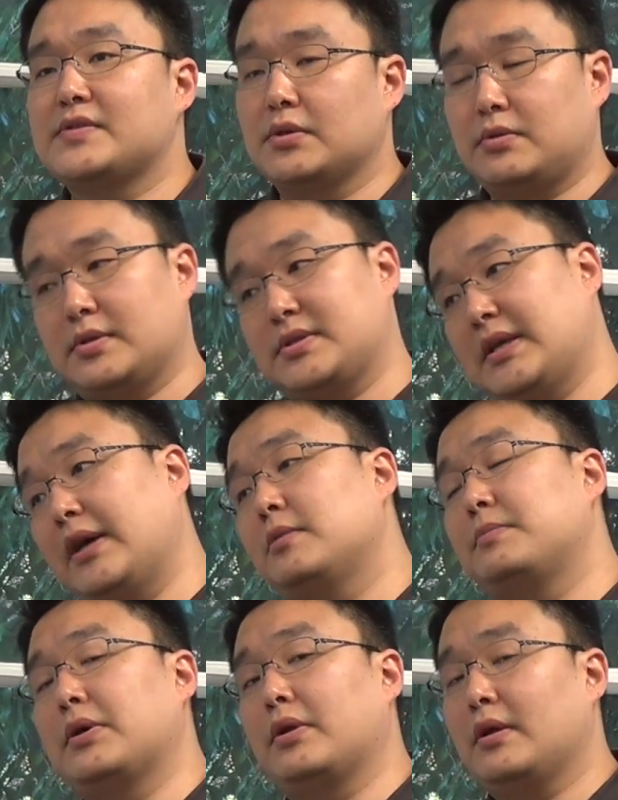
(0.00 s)
so the
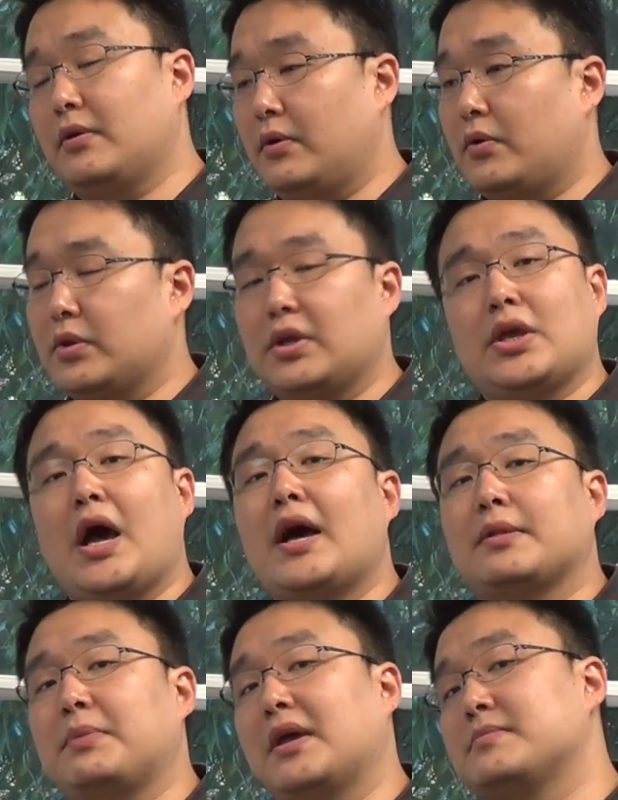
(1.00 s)
sailboat or the
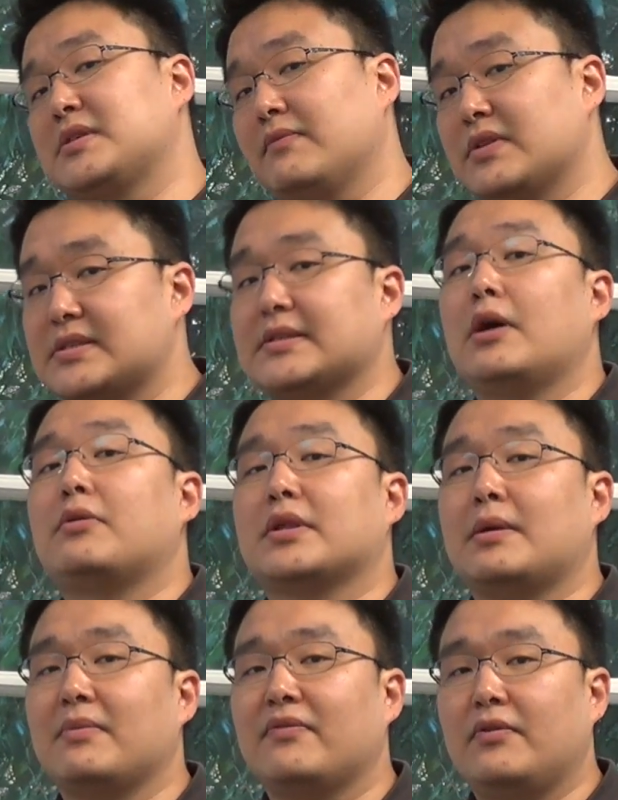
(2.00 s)
yacht becomes even slower
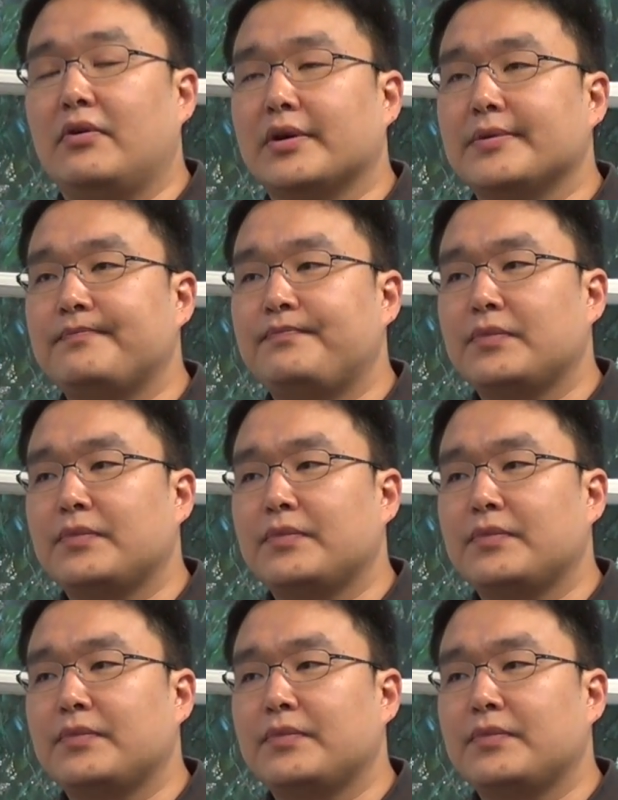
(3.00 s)
than before.